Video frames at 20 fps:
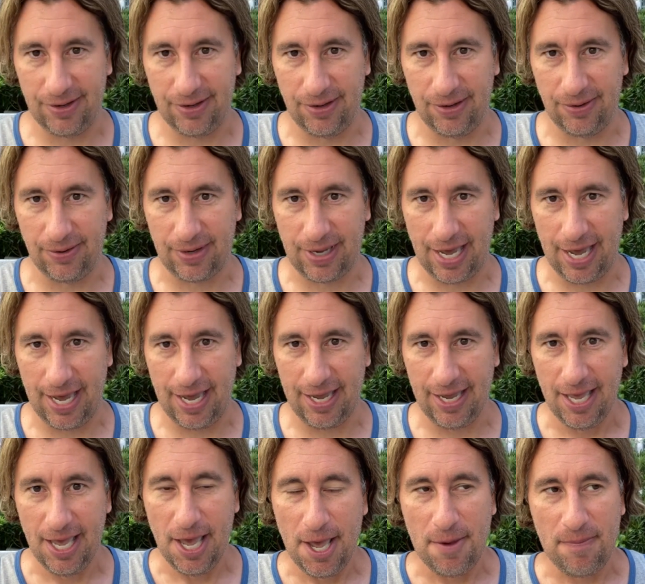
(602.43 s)
Okay?
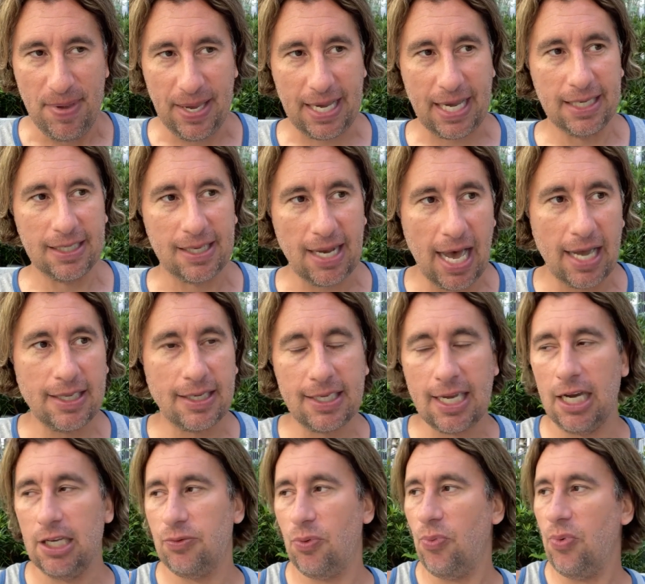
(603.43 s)
Because lots of
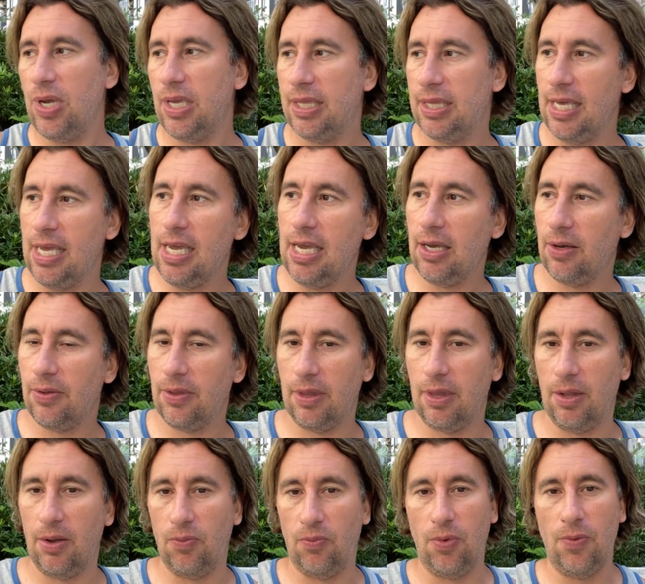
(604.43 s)
times when we think,
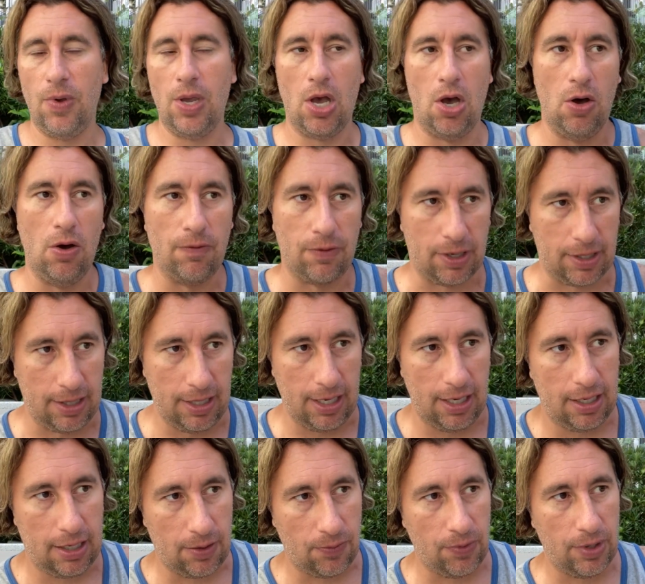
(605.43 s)
when we
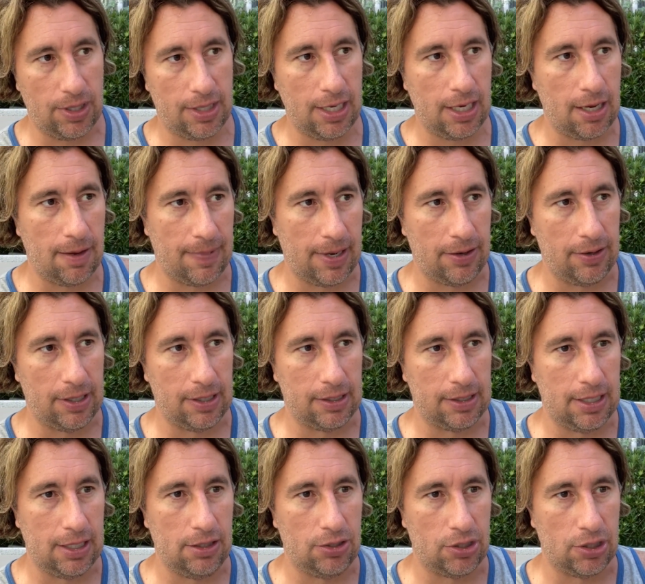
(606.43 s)
overthink and we think about
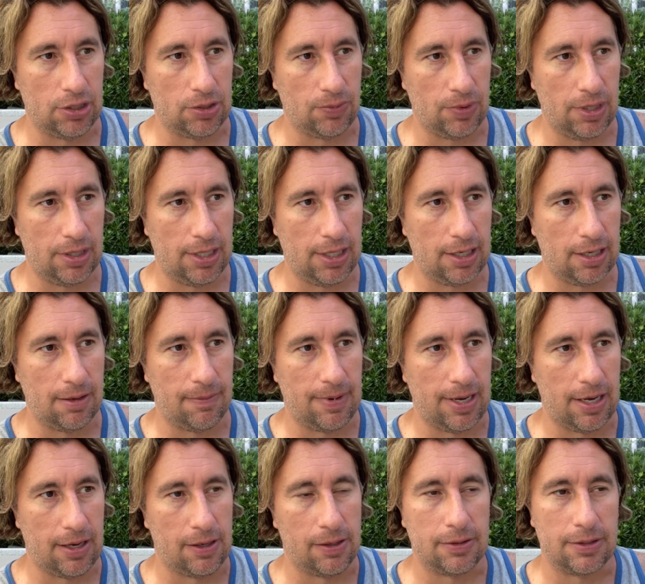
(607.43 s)
intentions, we think
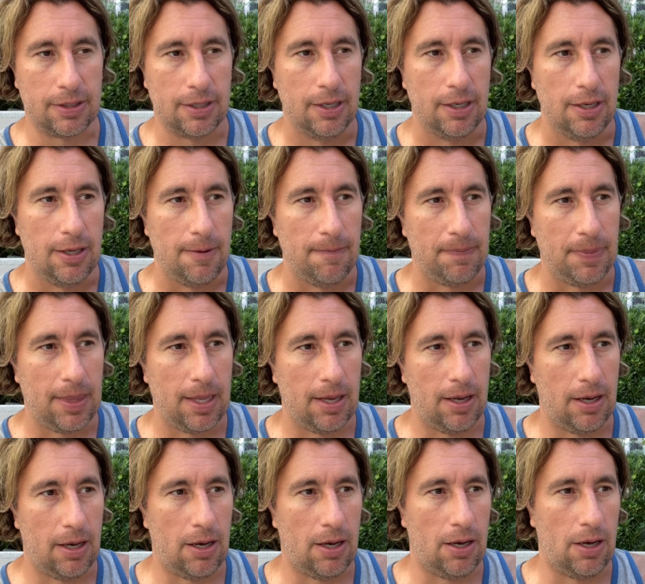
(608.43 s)
about
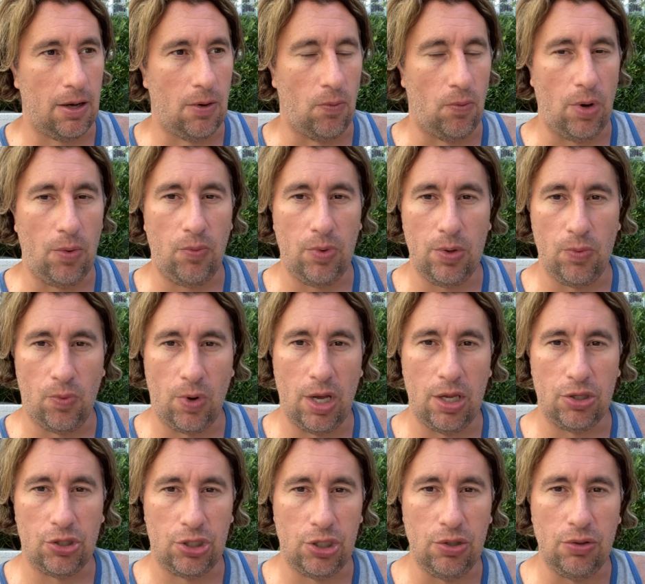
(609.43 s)
what we
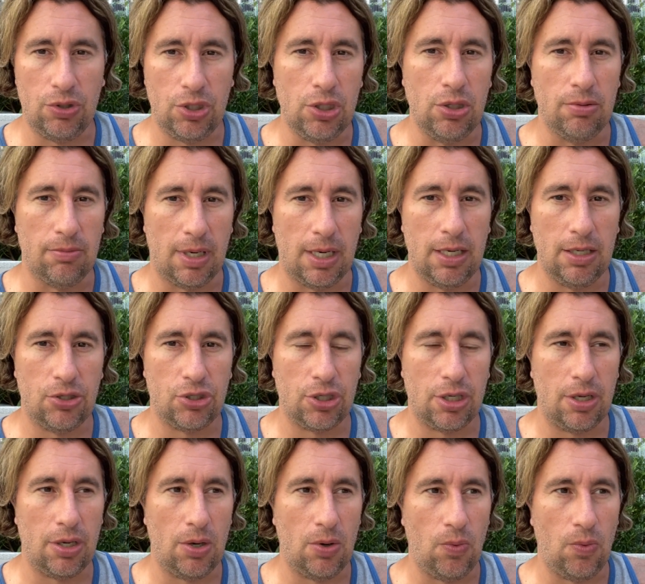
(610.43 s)
want too much.